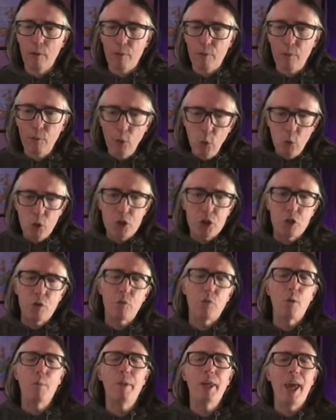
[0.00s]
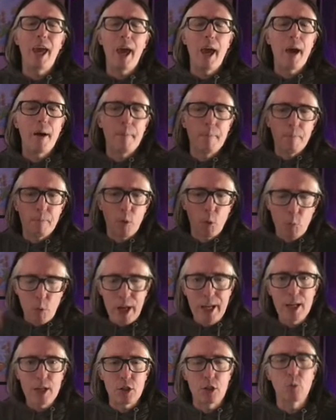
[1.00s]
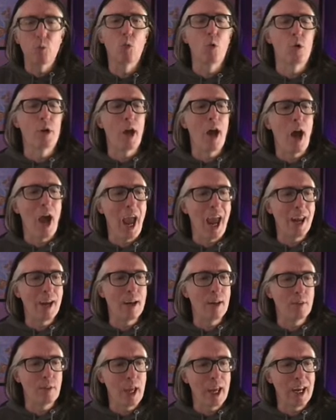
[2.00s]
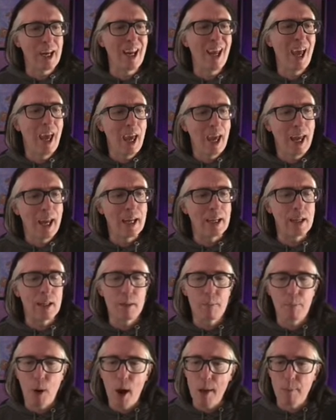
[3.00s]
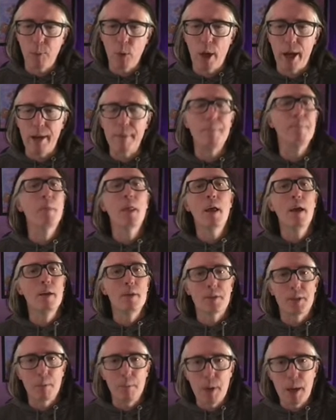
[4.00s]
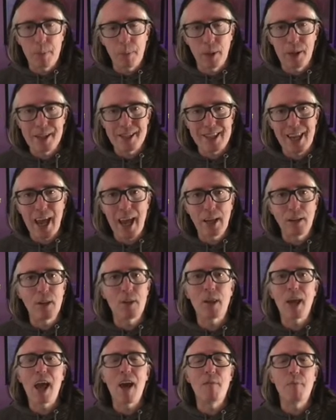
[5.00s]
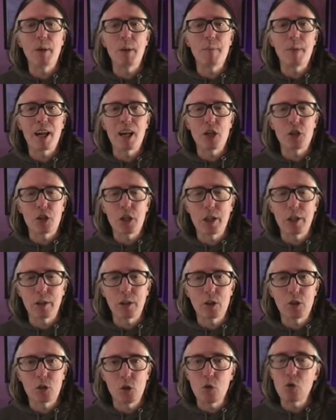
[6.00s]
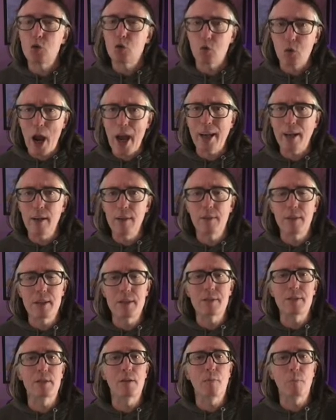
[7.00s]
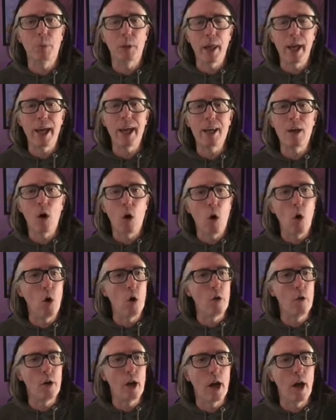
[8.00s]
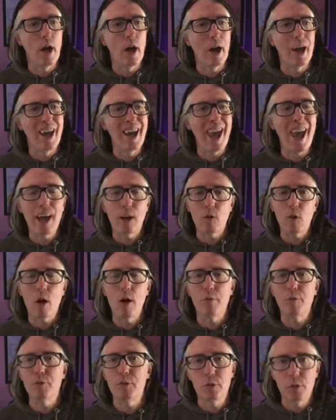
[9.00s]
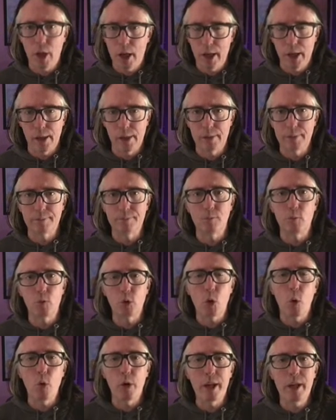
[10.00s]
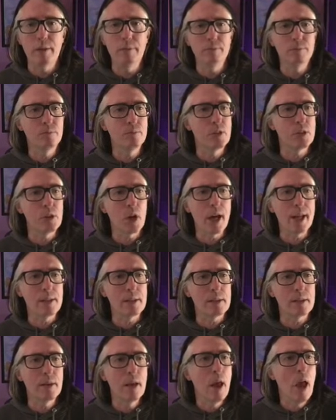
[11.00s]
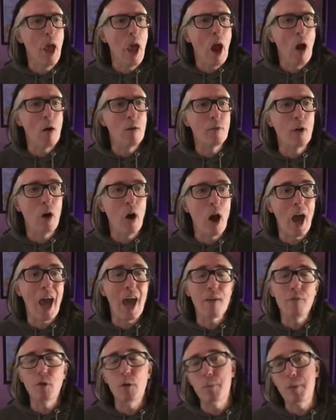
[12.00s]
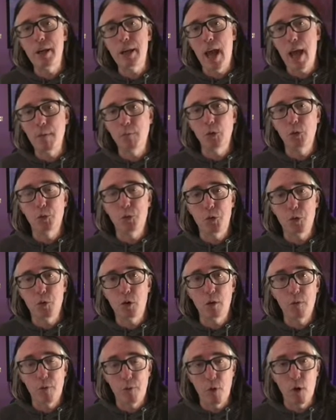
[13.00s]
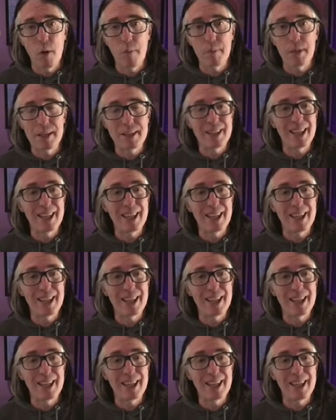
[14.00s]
launched from the air, that went into the water, and then hit the pipeline. Some people are saying that they have been managing to track this plane on aircraft recording sites. However, I have not been able to confirm this